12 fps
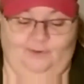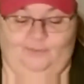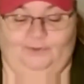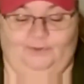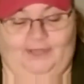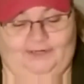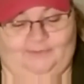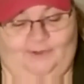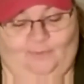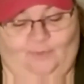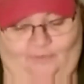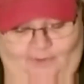put that as my
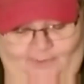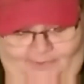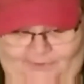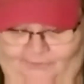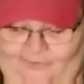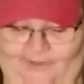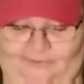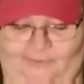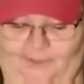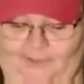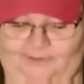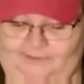profile picture for next week
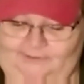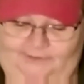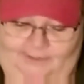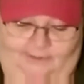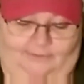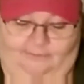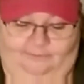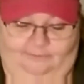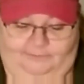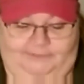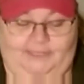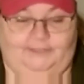because still
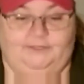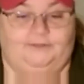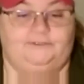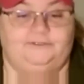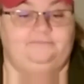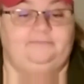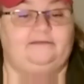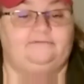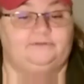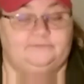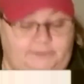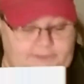technology baffles me.